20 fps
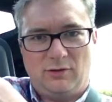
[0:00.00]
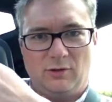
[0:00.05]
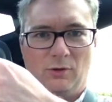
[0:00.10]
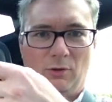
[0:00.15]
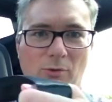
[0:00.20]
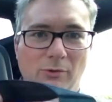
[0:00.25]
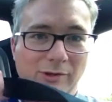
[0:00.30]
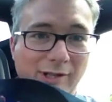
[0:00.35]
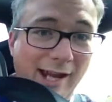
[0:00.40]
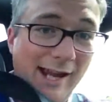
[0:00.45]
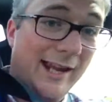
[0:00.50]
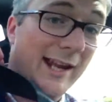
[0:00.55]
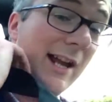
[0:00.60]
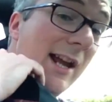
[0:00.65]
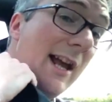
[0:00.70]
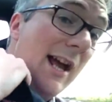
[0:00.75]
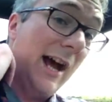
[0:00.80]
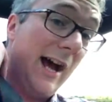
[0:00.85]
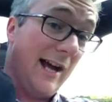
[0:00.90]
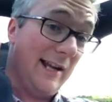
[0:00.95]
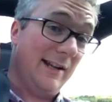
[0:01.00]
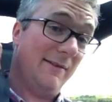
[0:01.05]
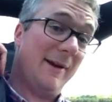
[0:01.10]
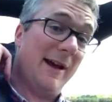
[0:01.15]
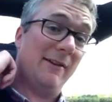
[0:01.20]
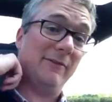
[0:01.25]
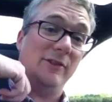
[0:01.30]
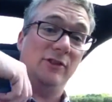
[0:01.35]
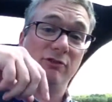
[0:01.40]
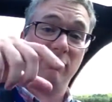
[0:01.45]
all day, and I'm
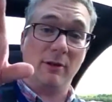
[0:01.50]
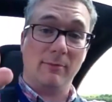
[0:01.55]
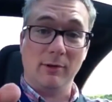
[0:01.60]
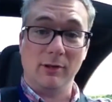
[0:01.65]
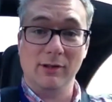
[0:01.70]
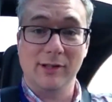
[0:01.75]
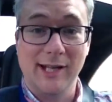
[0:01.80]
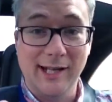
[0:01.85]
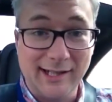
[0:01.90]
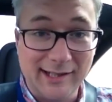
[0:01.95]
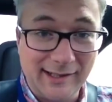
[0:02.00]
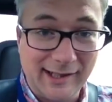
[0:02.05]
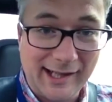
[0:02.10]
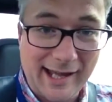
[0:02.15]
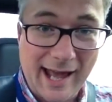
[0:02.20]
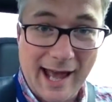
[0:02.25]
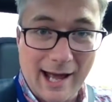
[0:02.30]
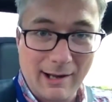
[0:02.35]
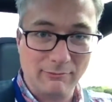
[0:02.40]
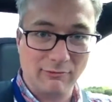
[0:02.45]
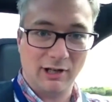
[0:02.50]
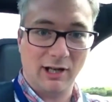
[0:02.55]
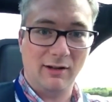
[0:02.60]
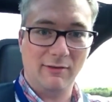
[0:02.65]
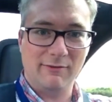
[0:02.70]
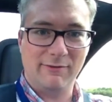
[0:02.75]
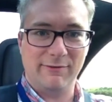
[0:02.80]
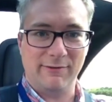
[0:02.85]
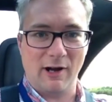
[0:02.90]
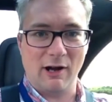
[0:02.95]
having trouble getting the camera
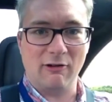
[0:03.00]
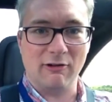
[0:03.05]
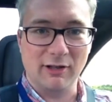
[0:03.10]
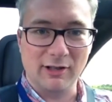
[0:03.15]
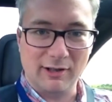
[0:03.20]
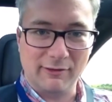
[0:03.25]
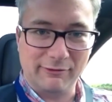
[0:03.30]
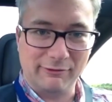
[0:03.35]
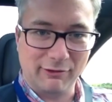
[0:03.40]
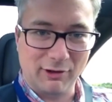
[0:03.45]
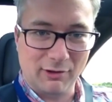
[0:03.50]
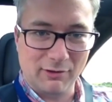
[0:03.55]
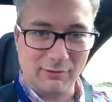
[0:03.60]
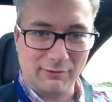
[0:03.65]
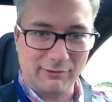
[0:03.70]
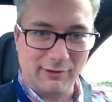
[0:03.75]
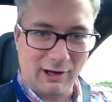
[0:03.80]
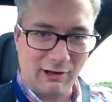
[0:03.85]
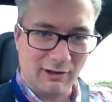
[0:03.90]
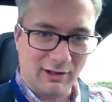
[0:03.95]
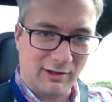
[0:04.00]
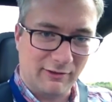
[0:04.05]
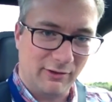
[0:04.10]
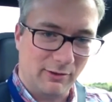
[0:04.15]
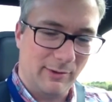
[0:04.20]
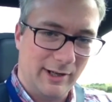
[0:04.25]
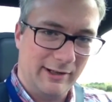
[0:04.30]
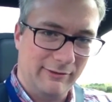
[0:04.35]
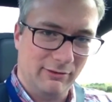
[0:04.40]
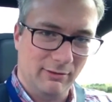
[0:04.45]
far enough
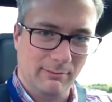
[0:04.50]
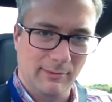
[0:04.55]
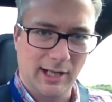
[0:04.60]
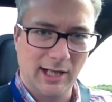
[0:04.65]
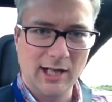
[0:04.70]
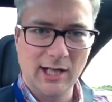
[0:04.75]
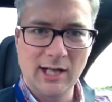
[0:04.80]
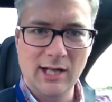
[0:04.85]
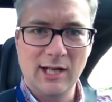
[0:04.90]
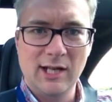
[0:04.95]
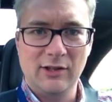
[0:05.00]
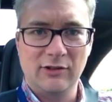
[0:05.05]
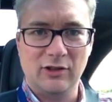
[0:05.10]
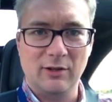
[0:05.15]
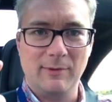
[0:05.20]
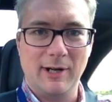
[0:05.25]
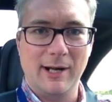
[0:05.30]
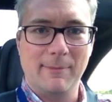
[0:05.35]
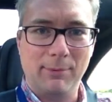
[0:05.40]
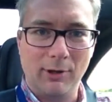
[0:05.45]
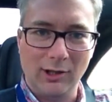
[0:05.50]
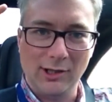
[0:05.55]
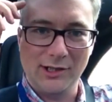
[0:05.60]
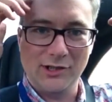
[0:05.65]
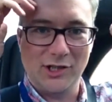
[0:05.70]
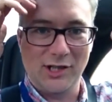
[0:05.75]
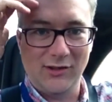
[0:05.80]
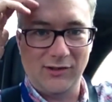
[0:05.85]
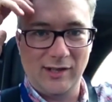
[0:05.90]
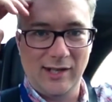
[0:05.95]
away from me. So my
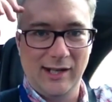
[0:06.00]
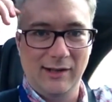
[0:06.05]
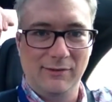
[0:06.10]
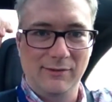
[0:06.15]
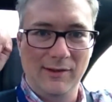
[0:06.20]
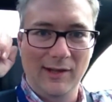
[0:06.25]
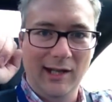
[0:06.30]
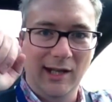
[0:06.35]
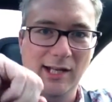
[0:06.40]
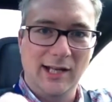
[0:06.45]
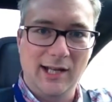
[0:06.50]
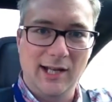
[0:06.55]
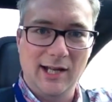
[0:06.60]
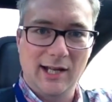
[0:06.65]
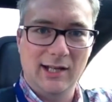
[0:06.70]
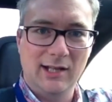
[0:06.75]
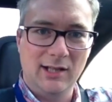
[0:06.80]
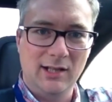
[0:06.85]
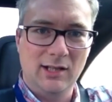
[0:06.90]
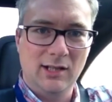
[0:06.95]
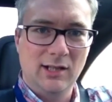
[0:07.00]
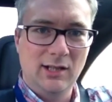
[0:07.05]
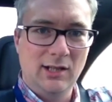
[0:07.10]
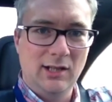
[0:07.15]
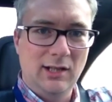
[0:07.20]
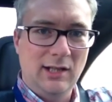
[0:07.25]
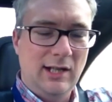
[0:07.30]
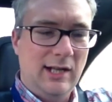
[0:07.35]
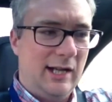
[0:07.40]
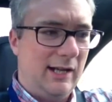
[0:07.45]
apologies if
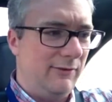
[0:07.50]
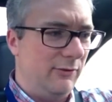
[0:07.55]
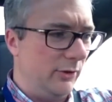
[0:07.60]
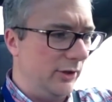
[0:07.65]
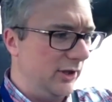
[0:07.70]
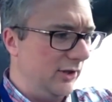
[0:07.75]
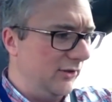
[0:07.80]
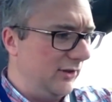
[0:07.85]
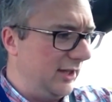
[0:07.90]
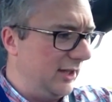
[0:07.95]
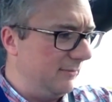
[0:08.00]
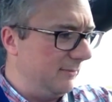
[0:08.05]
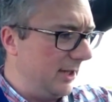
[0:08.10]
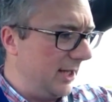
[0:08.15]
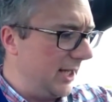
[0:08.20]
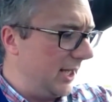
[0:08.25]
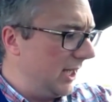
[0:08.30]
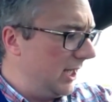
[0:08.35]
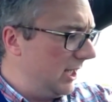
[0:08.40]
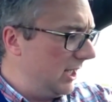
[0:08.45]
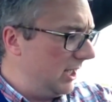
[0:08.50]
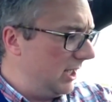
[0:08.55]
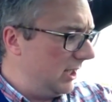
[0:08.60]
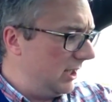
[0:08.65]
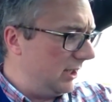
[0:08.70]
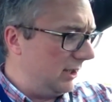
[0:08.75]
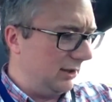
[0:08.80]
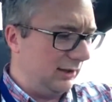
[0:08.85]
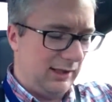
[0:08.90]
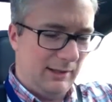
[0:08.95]
all you can see is my
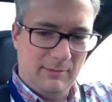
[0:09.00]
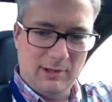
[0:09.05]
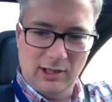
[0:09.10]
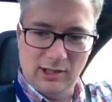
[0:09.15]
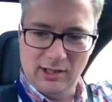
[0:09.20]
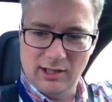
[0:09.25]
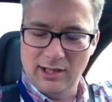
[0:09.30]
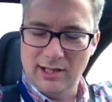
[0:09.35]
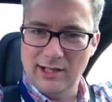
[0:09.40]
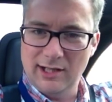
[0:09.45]
ugly mug.